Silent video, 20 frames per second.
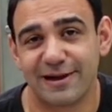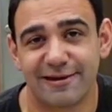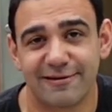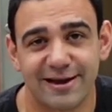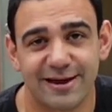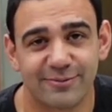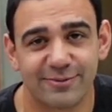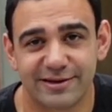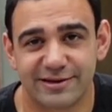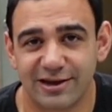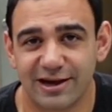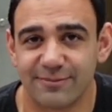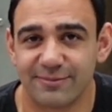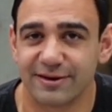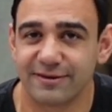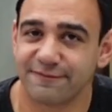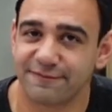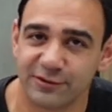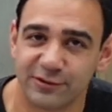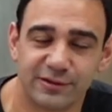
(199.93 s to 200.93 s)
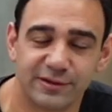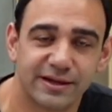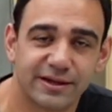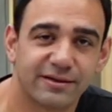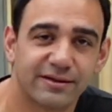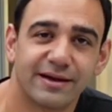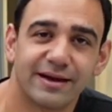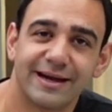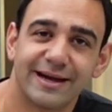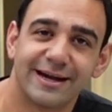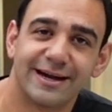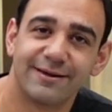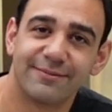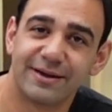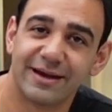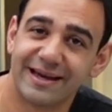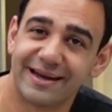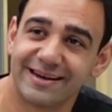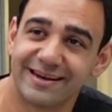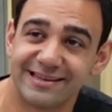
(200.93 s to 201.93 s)
around with the timing and fueling,
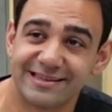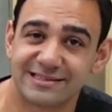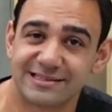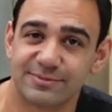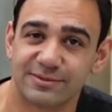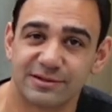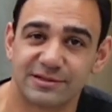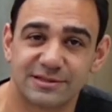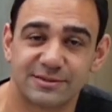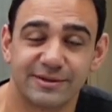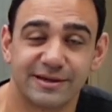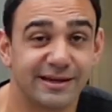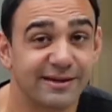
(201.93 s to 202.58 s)
and it is supposed to be